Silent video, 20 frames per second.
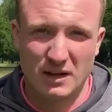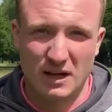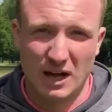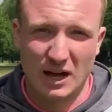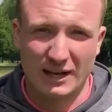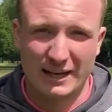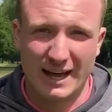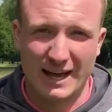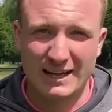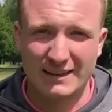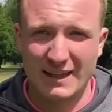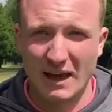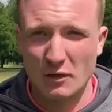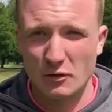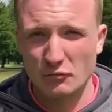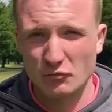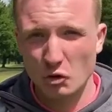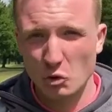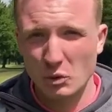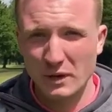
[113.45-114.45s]
Okay, now
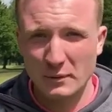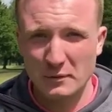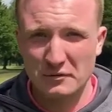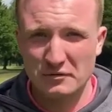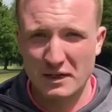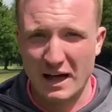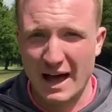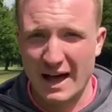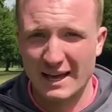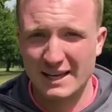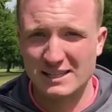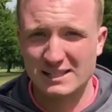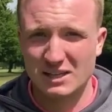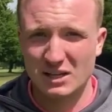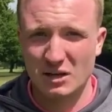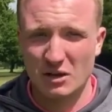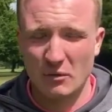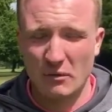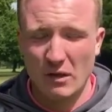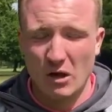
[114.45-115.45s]
the ruling with that is that